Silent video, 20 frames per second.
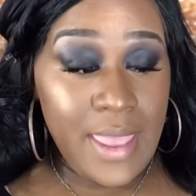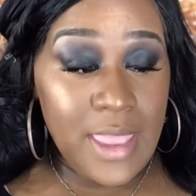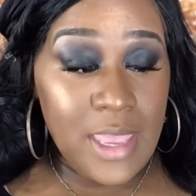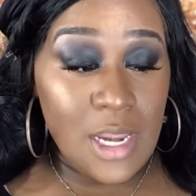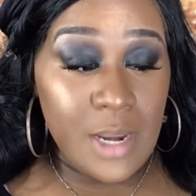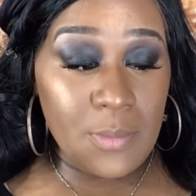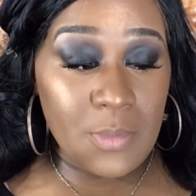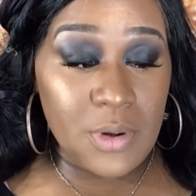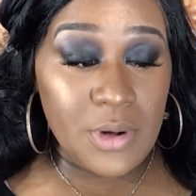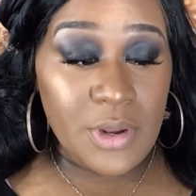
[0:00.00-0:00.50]

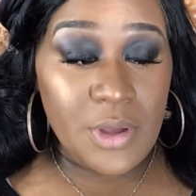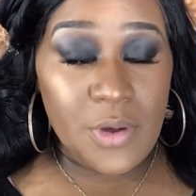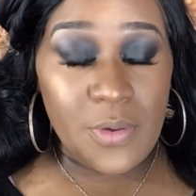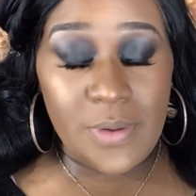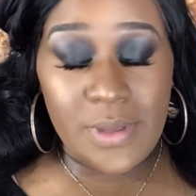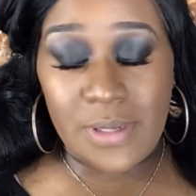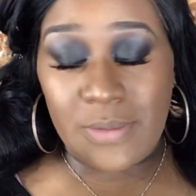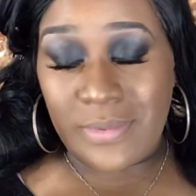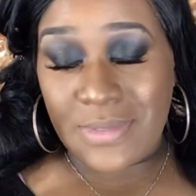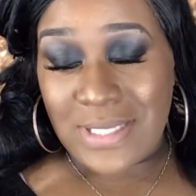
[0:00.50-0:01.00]
and I'm going to go
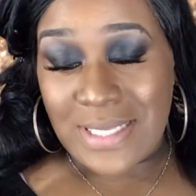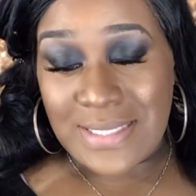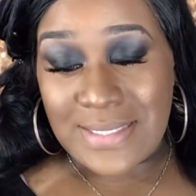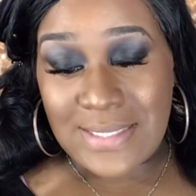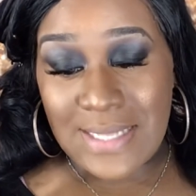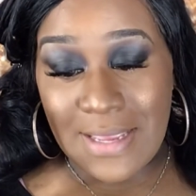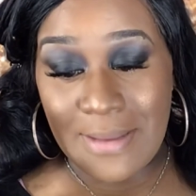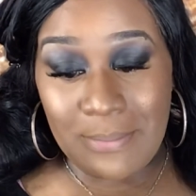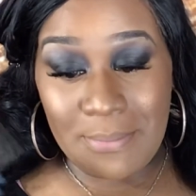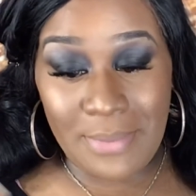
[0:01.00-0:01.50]
in with that
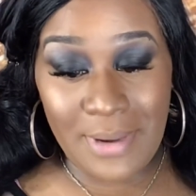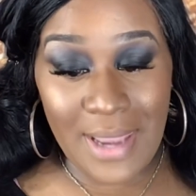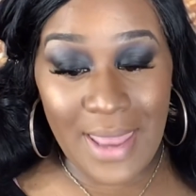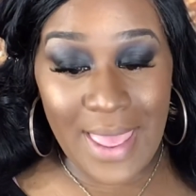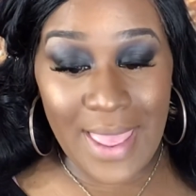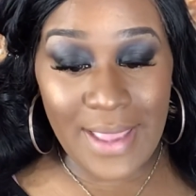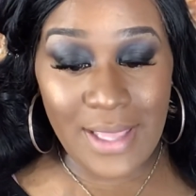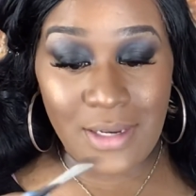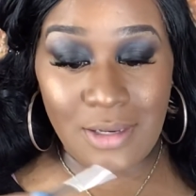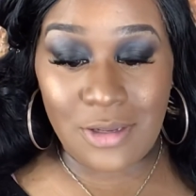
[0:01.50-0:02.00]
same
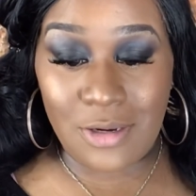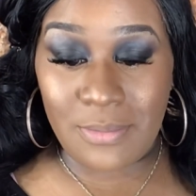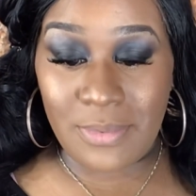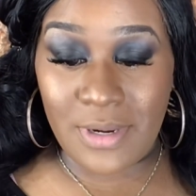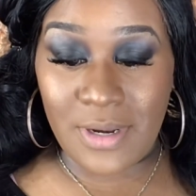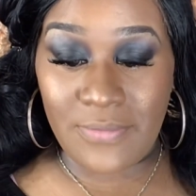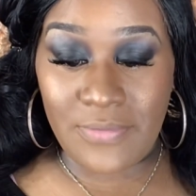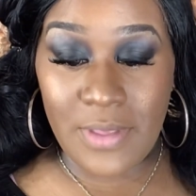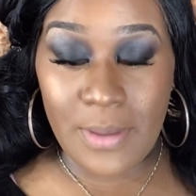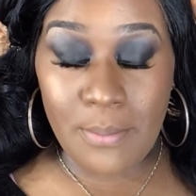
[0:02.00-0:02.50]
black, a little
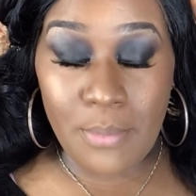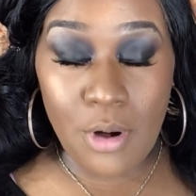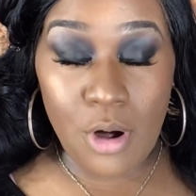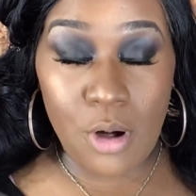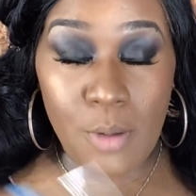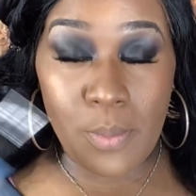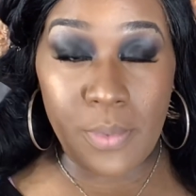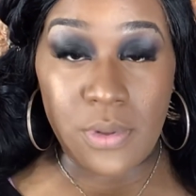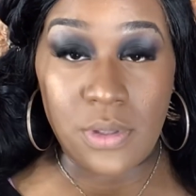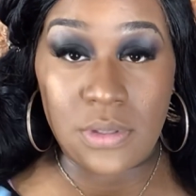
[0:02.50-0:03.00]
bit of that
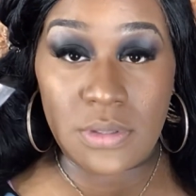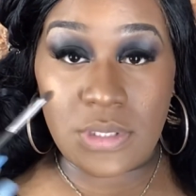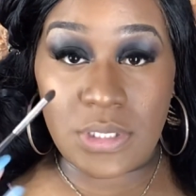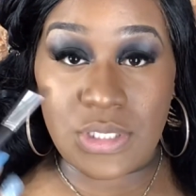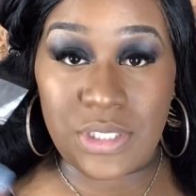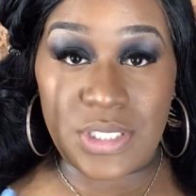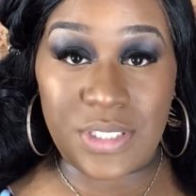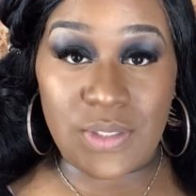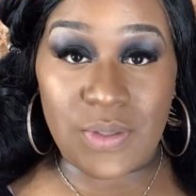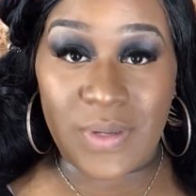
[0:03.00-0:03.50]
purple
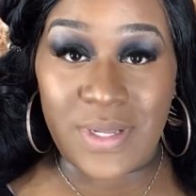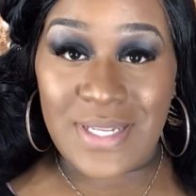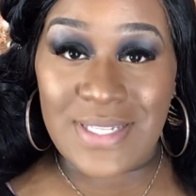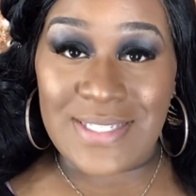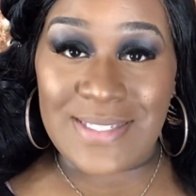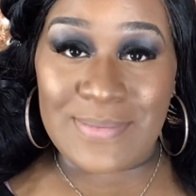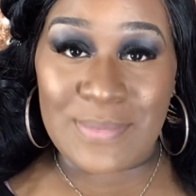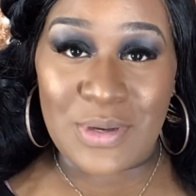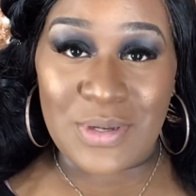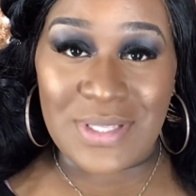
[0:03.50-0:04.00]
to just go ahead and
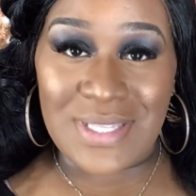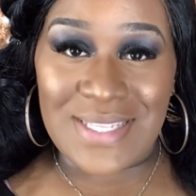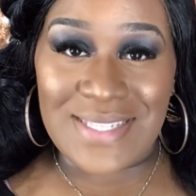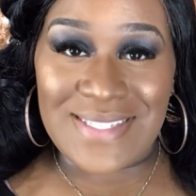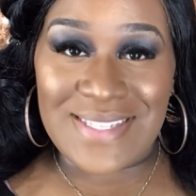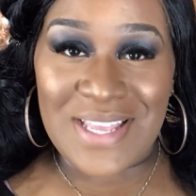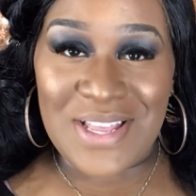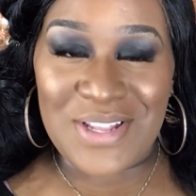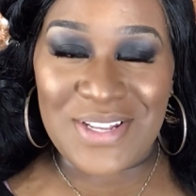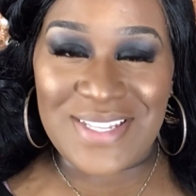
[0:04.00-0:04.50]
smoke
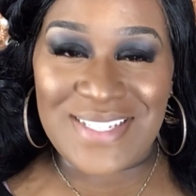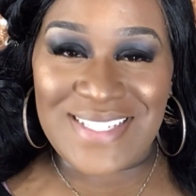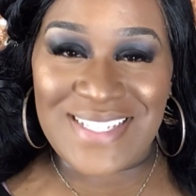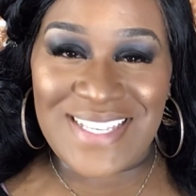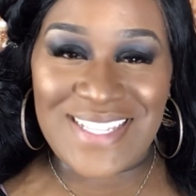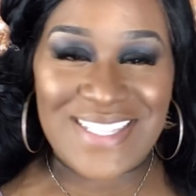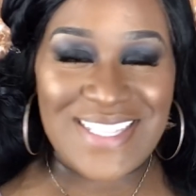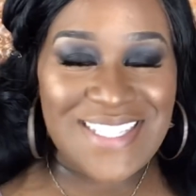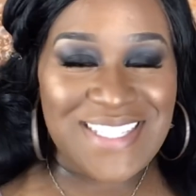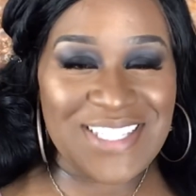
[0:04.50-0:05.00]
this out. Let's
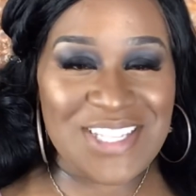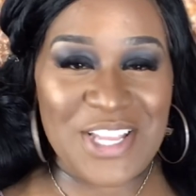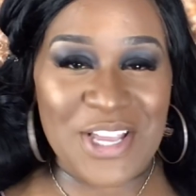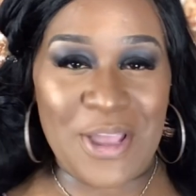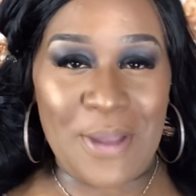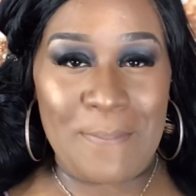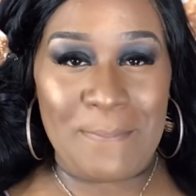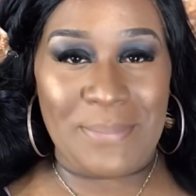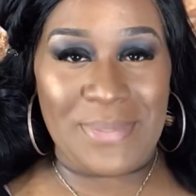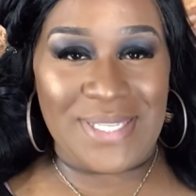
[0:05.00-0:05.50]
get this look
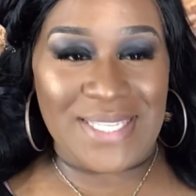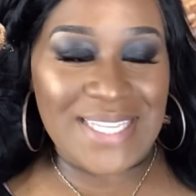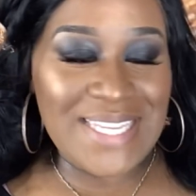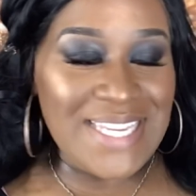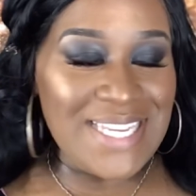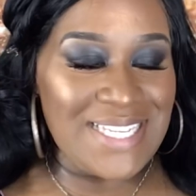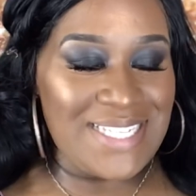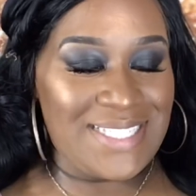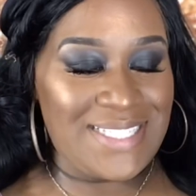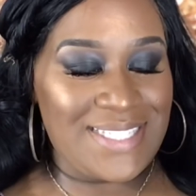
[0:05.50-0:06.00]
complete.